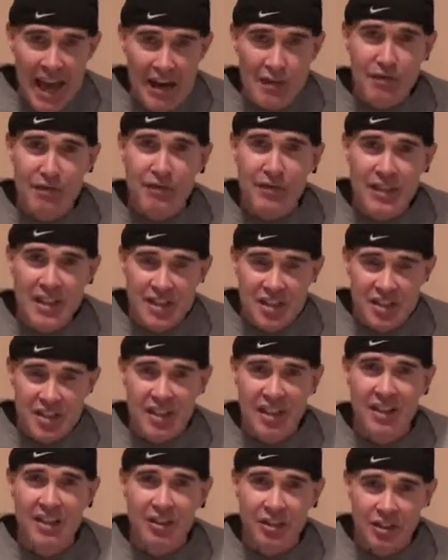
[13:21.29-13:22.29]
every
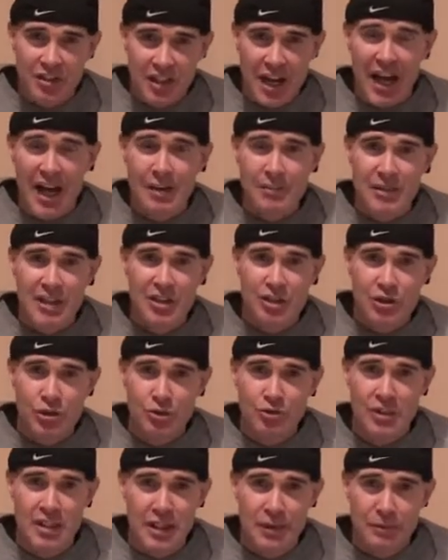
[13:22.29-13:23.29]
single time these
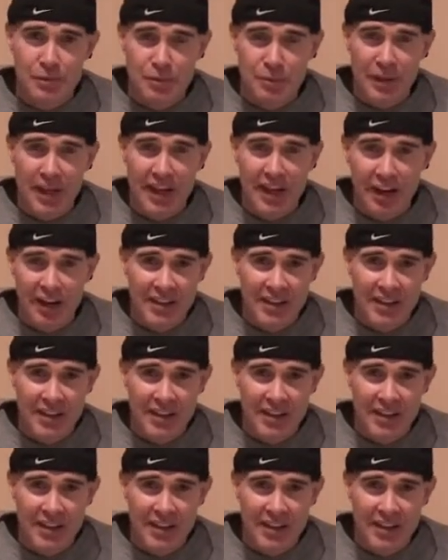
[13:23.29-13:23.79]
two teams play,